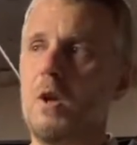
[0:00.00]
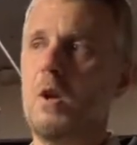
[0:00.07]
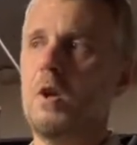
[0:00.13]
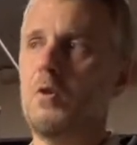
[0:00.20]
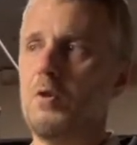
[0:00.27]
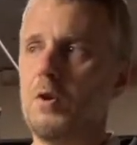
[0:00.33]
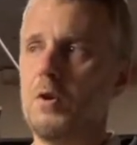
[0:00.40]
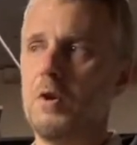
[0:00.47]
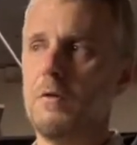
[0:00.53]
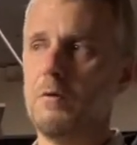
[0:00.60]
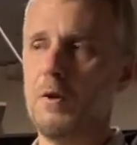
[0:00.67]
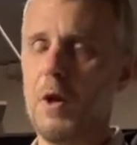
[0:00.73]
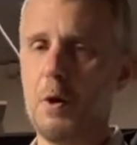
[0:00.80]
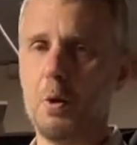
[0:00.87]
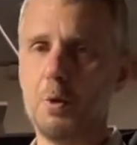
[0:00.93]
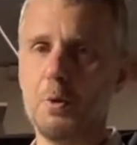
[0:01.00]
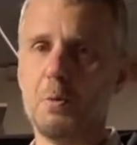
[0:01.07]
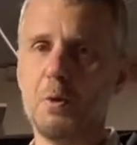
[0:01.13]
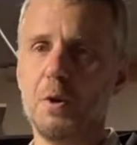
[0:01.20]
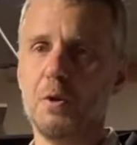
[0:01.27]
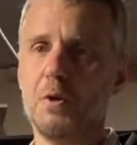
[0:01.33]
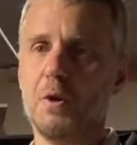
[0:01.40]
is going to give you that
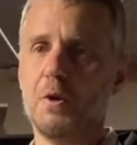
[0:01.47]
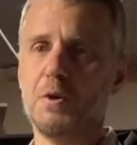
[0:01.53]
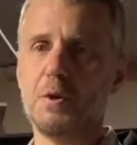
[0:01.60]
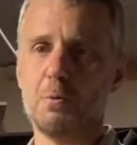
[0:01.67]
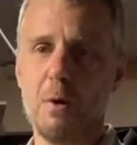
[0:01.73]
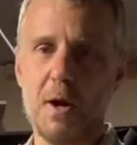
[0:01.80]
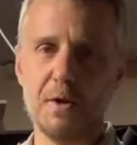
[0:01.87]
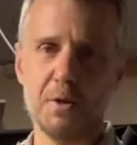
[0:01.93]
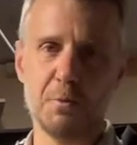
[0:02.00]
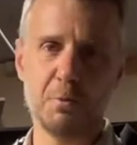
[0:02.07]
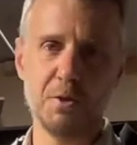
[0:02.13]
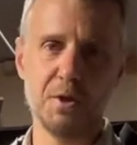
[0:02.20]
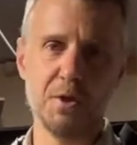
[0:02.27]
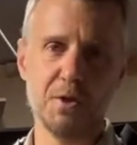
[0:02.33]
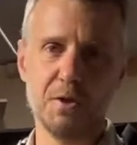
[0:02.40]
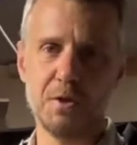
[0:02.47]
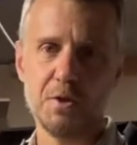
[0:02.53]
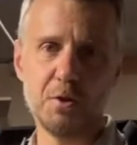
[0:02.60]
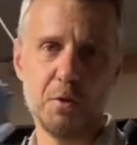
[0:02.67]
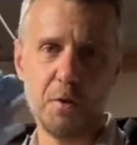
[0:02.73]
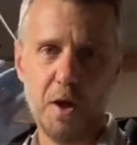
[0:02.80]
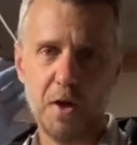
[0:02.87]
ultimate scratch resistance
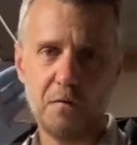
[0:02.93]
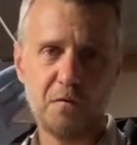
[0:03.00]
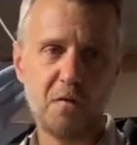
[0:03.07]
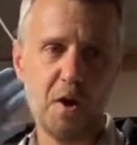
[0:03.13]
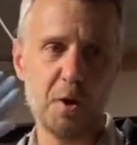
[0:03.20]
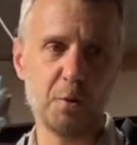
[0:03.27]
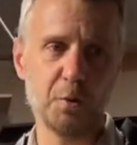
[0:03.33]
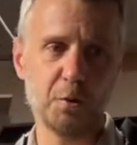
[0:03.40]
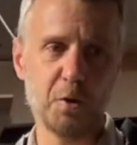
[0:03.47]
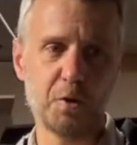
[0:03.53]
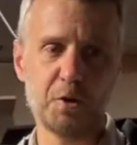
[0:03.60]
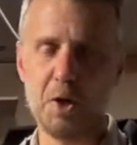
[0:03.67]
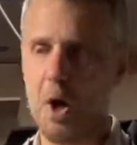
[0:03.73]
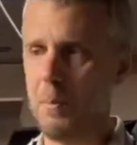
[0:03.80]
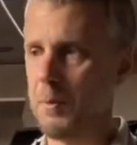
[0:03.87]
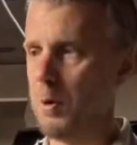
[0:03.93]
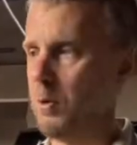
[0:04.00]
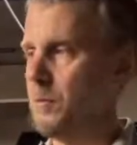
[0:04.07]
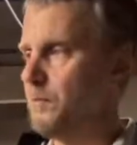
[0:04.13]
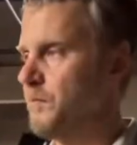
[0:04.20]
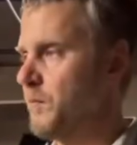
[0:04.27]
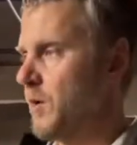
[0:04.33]
on that final top coat.